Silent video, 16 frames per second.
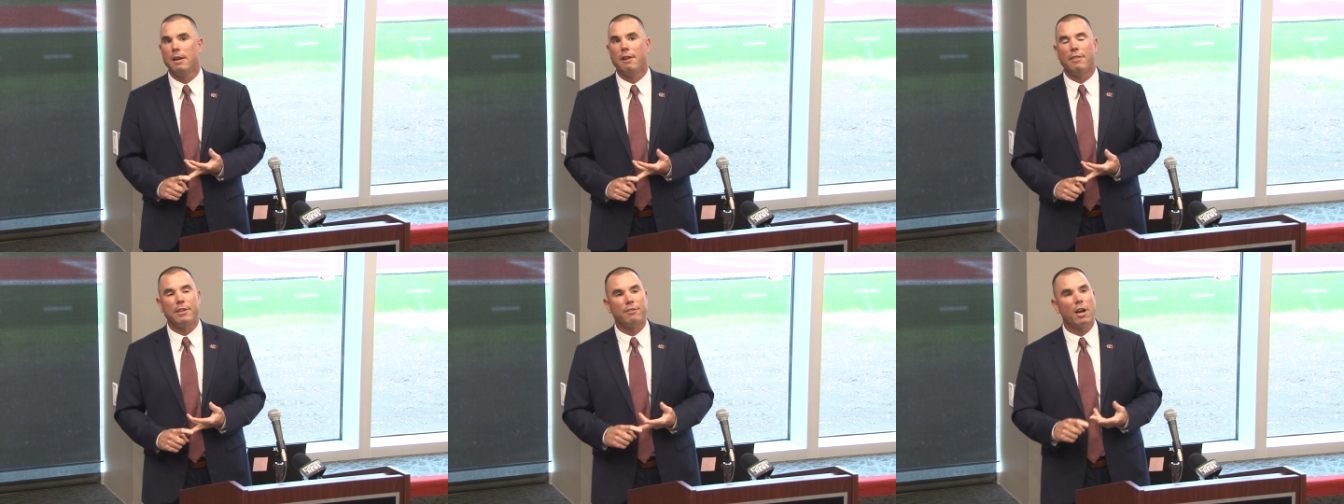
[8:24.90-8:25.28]

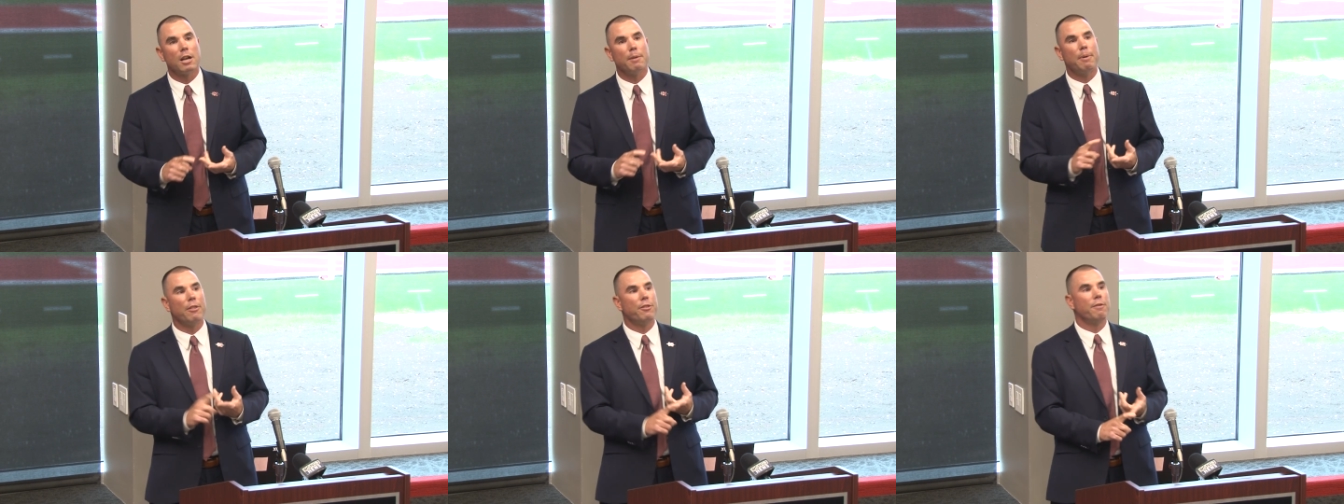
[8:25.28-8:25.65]
They talk
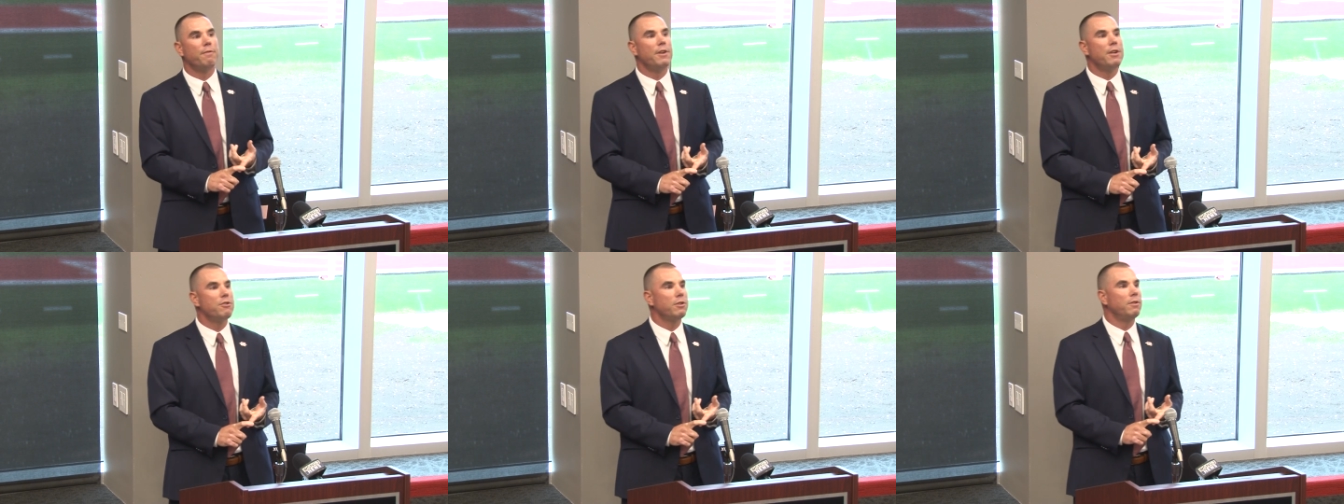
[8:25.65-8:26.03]
about their
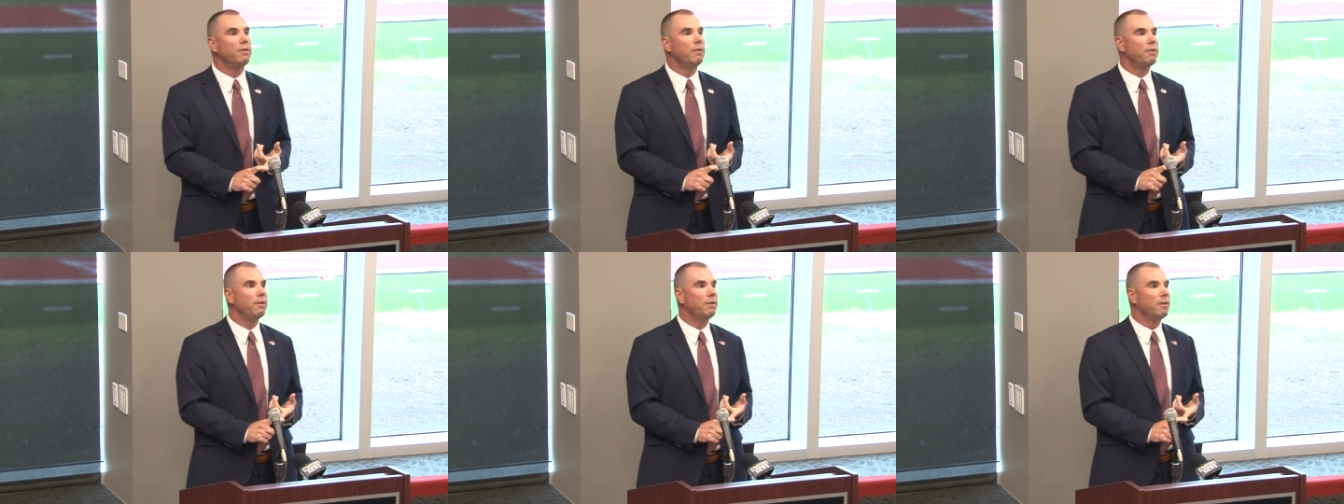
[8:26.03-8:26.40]
vision
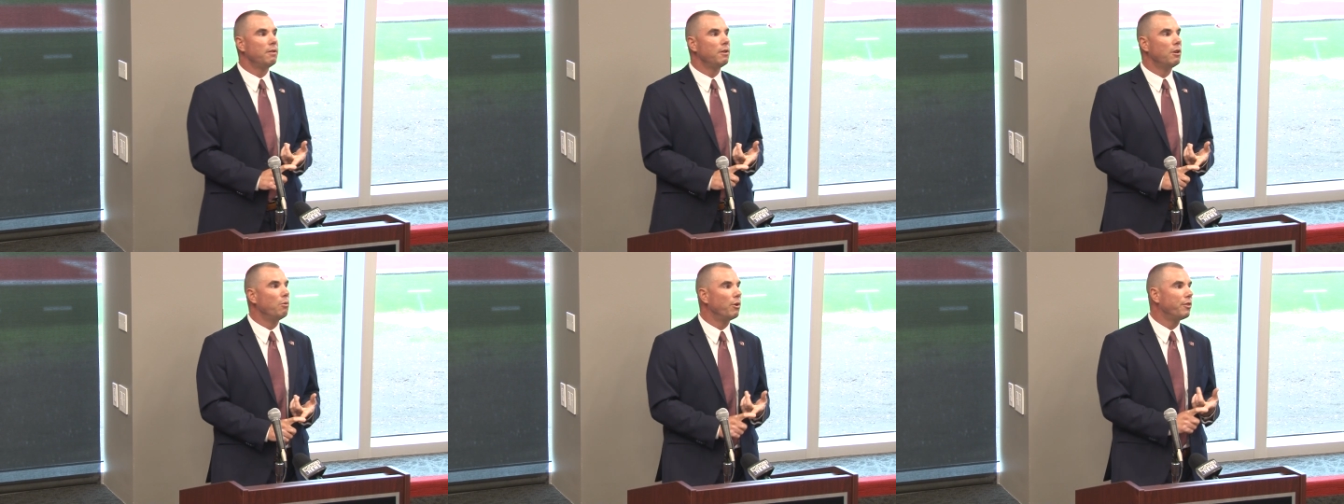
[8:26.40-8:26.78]

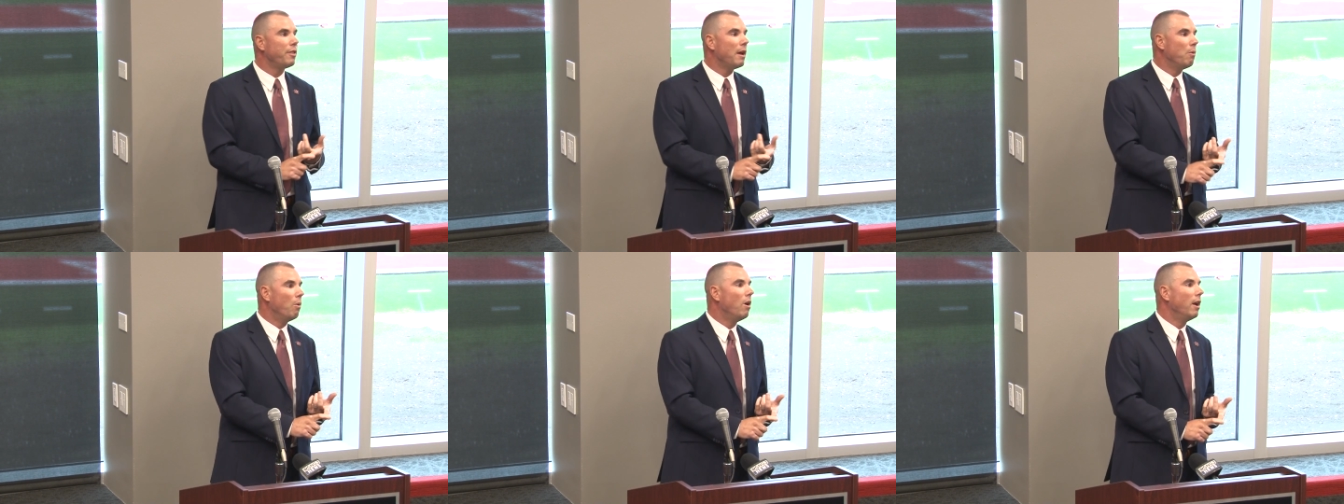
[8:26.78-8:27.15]
and what
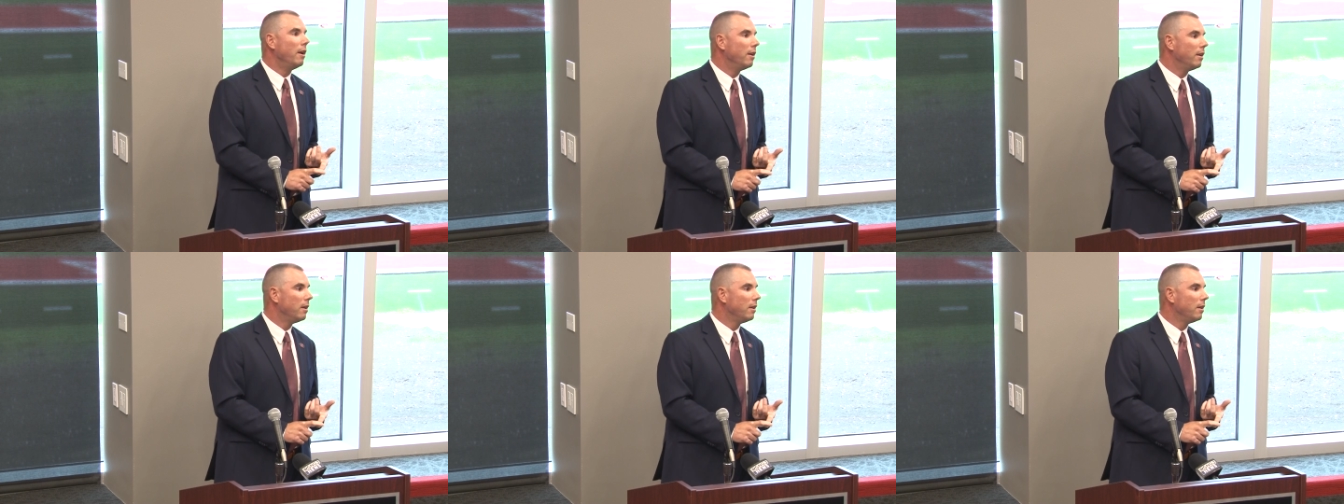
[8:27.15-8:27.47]
they want.